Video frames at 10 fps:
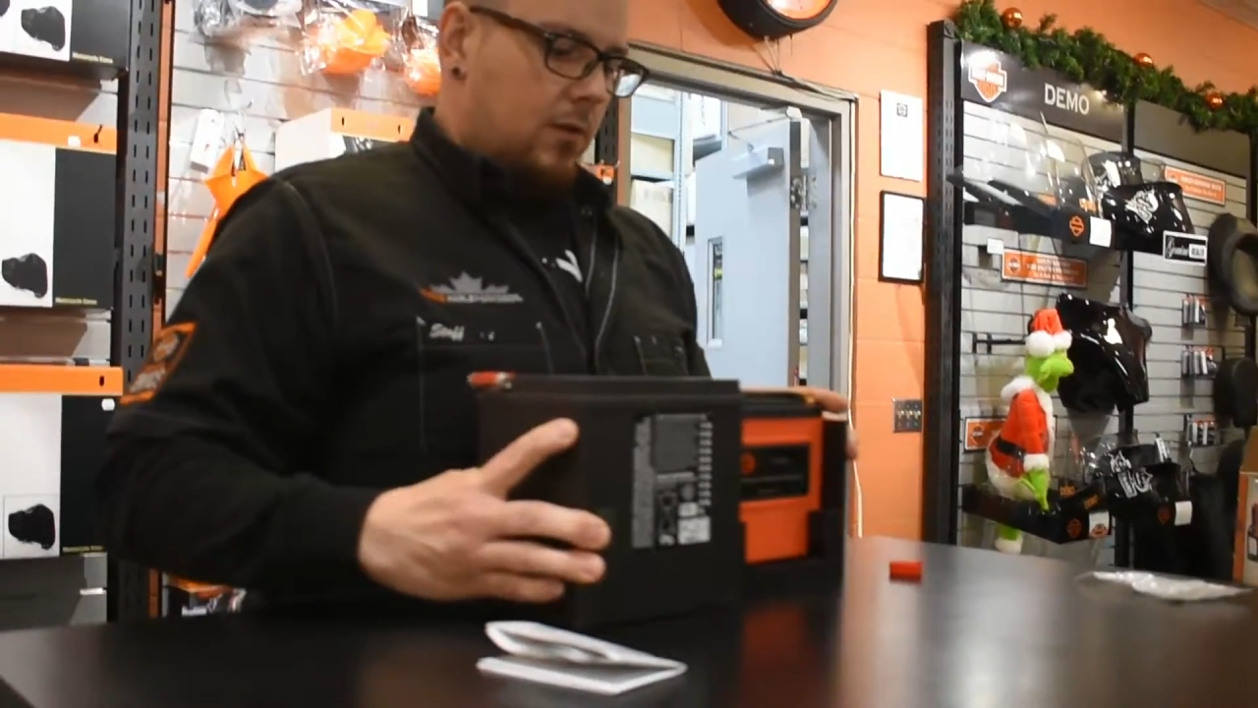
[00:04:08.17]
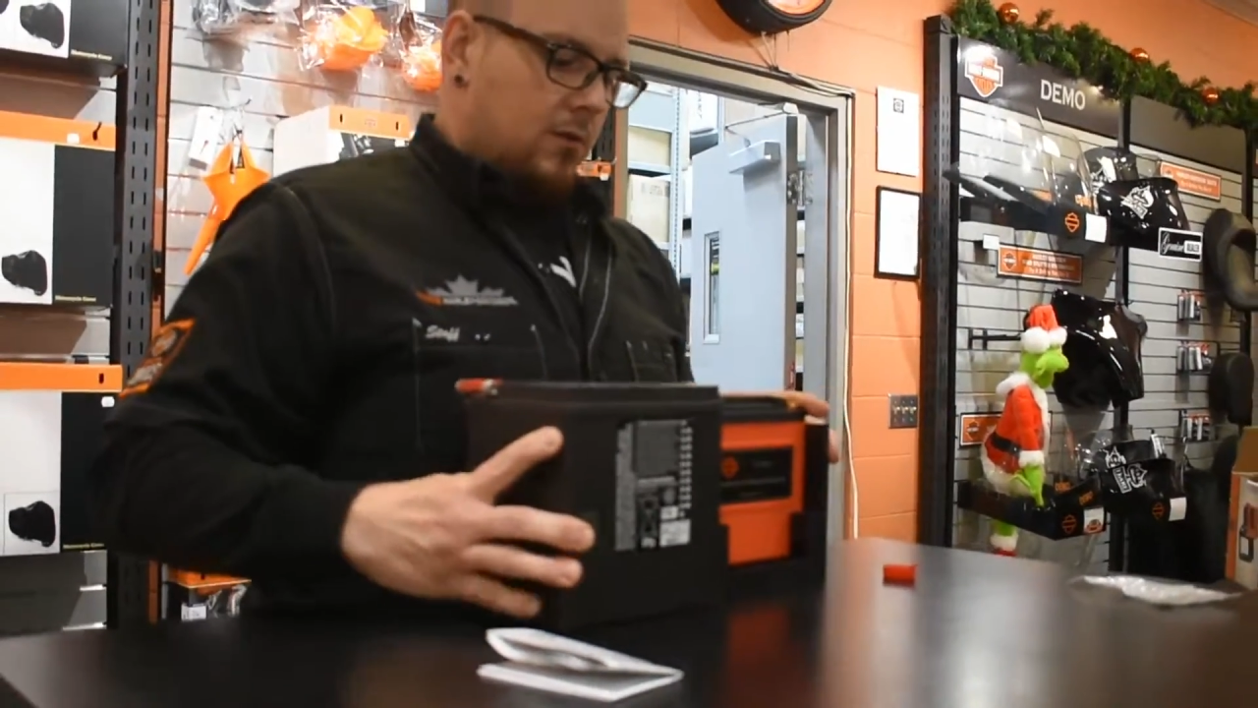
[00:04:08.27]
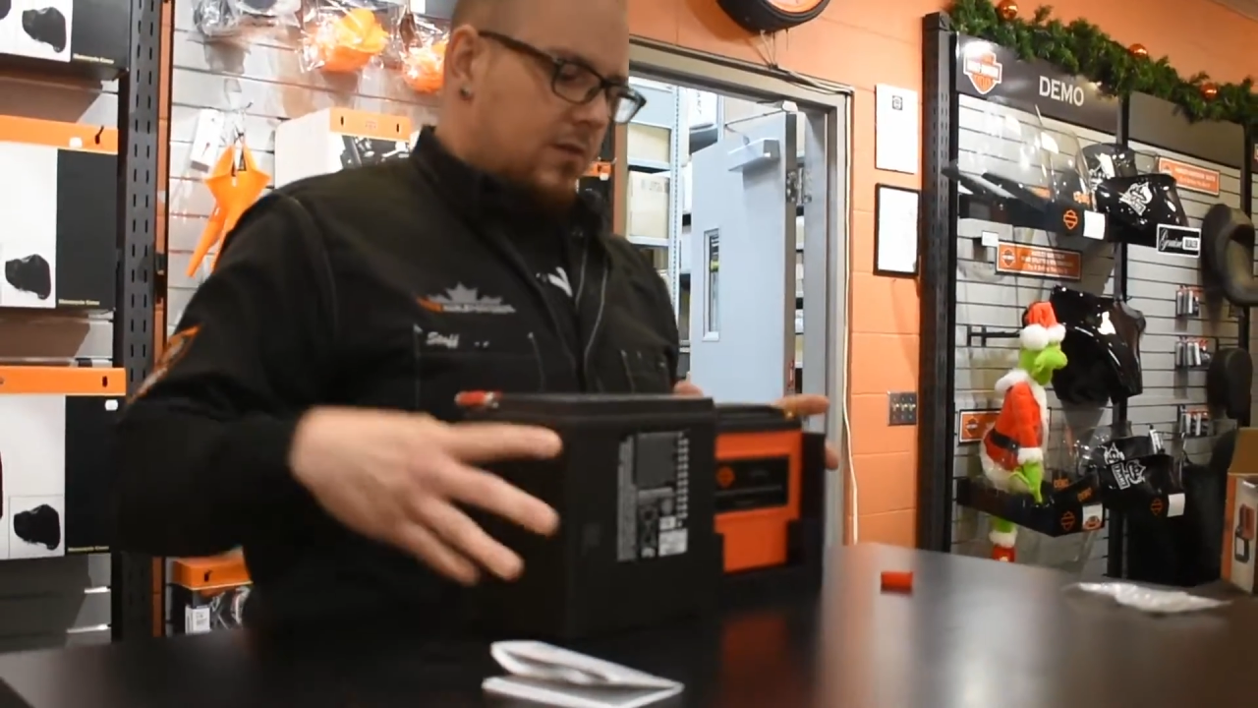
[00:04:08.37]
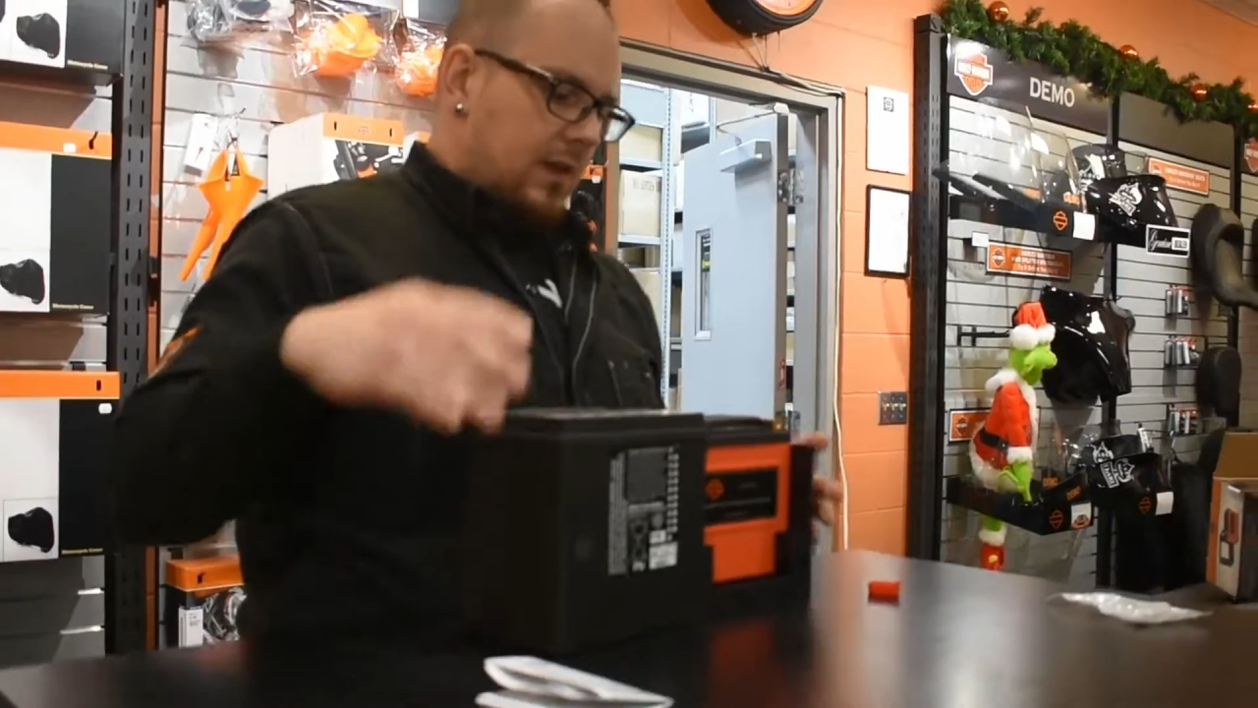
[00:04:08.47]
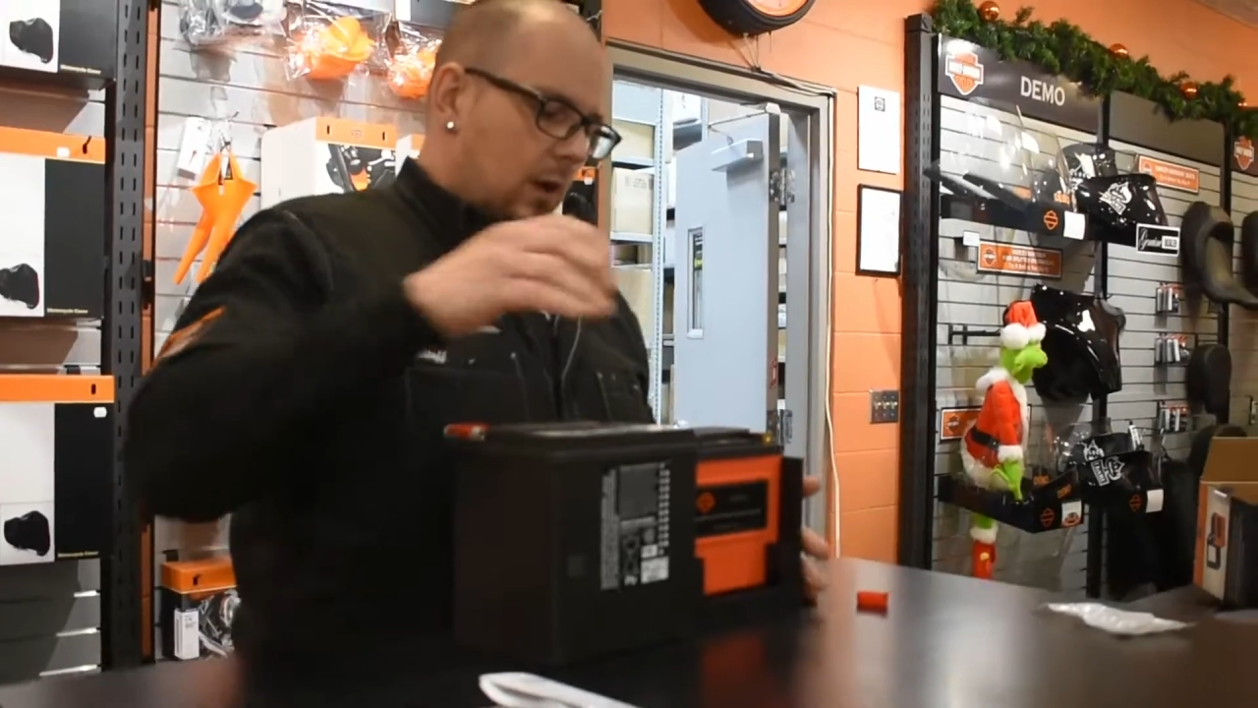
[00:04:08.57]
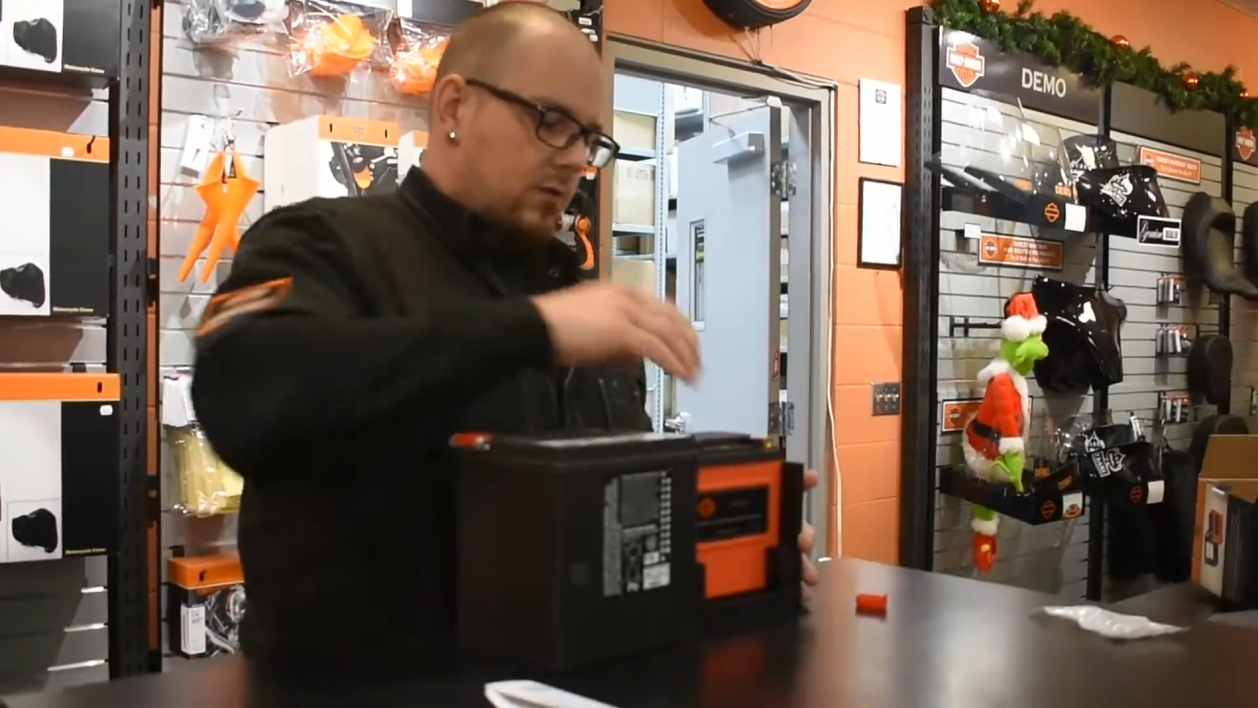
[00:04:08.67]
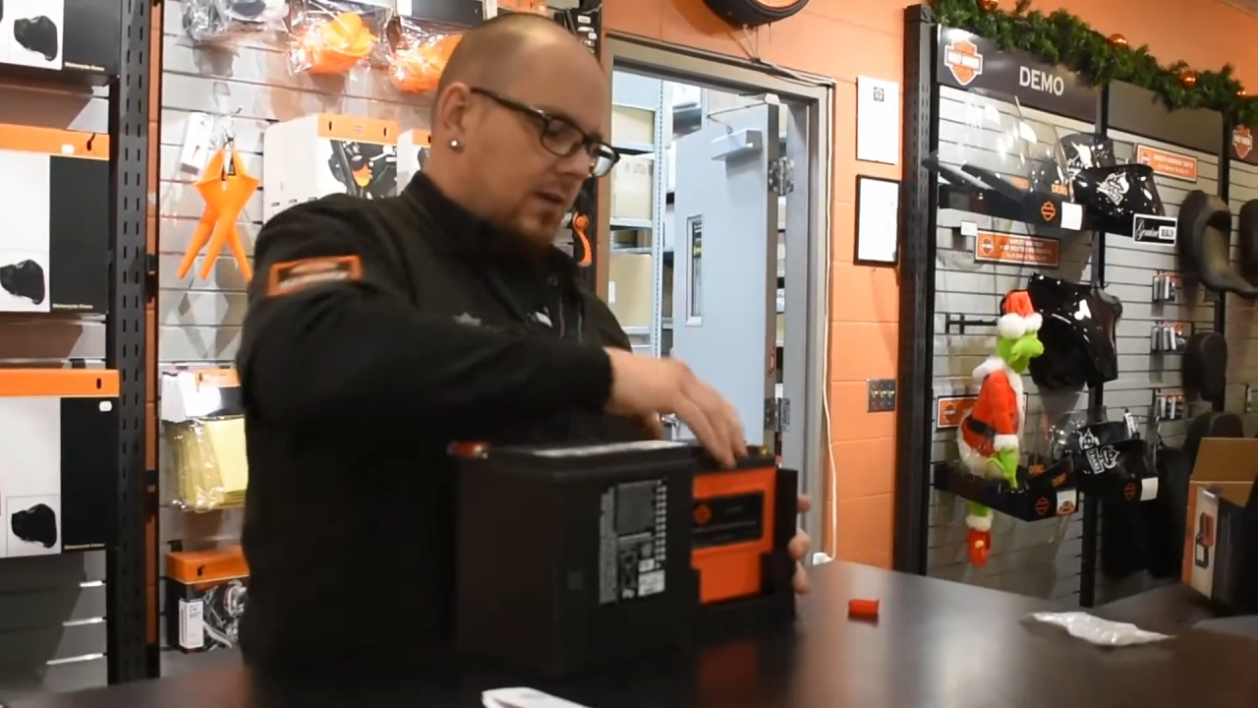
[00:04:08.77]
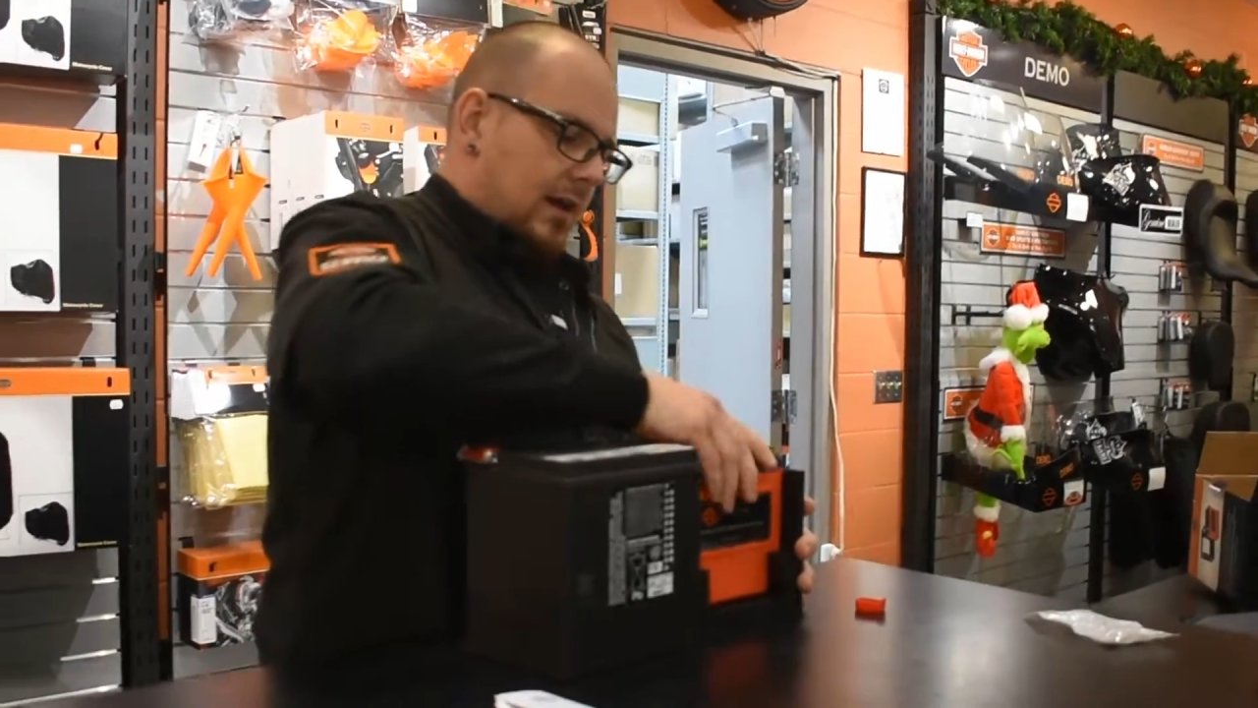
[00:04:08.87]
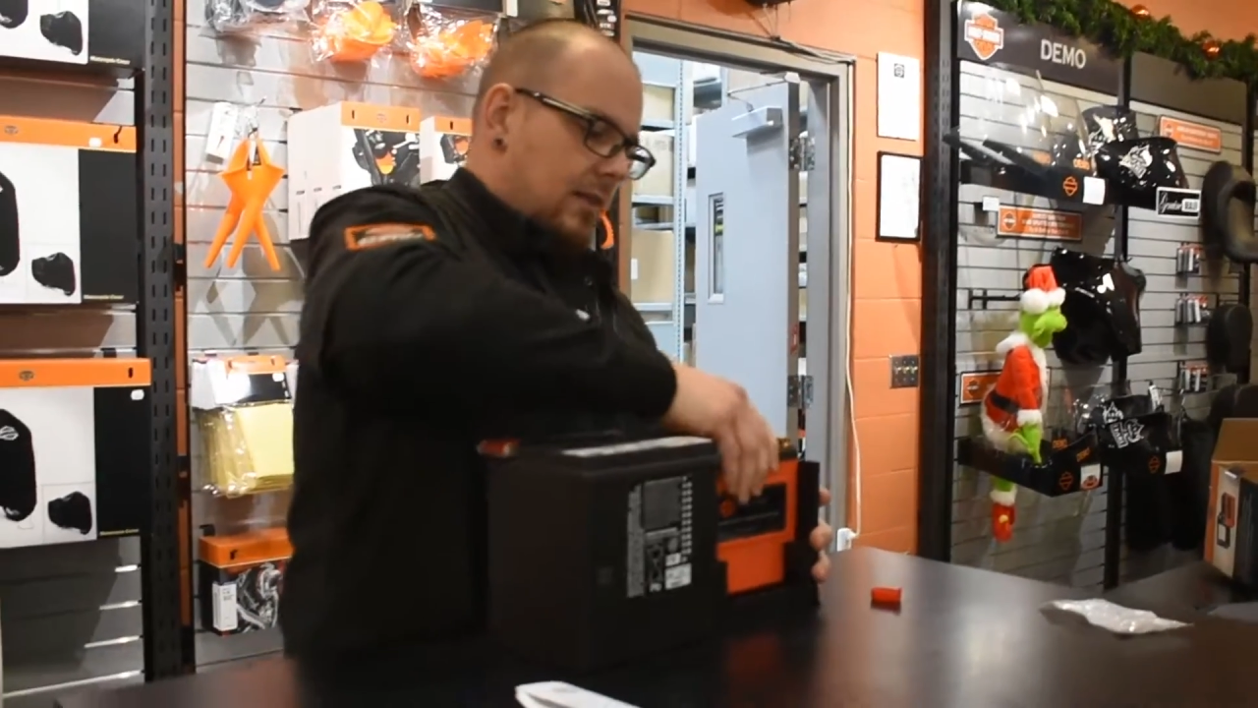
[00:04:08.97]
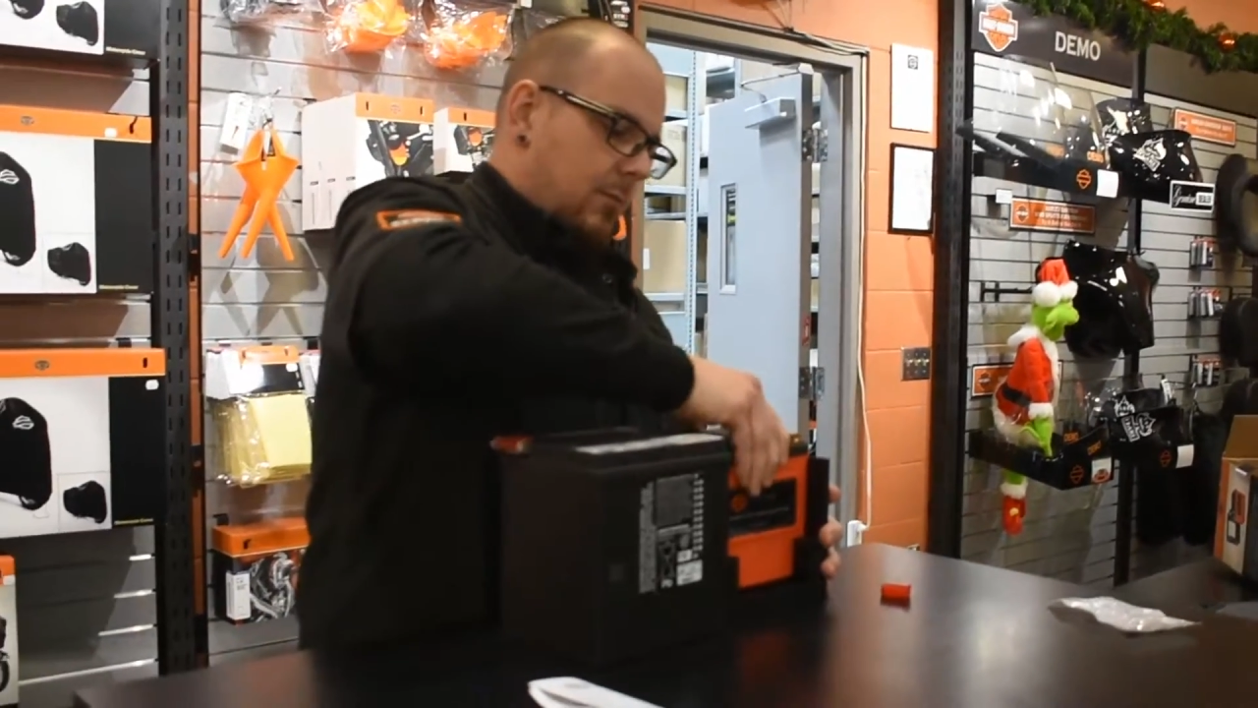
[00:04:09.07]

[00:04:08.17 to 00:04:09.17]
You'll see outside